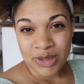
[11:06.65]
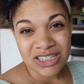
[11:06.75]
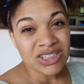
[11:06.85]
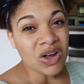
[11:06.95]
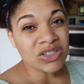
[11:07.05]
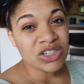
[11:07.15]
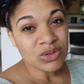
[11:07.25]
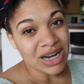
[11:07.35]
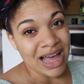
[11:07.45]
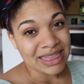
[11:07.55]
but it's also
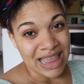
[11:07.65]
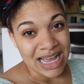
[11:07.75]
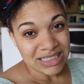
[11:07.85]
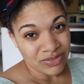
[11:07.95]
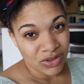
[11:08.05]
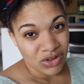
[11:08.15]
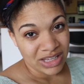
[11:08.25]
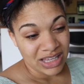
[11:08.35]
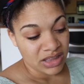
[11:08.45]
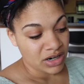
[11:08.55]
not that difficult
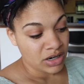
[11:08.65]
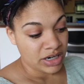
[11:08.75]
either.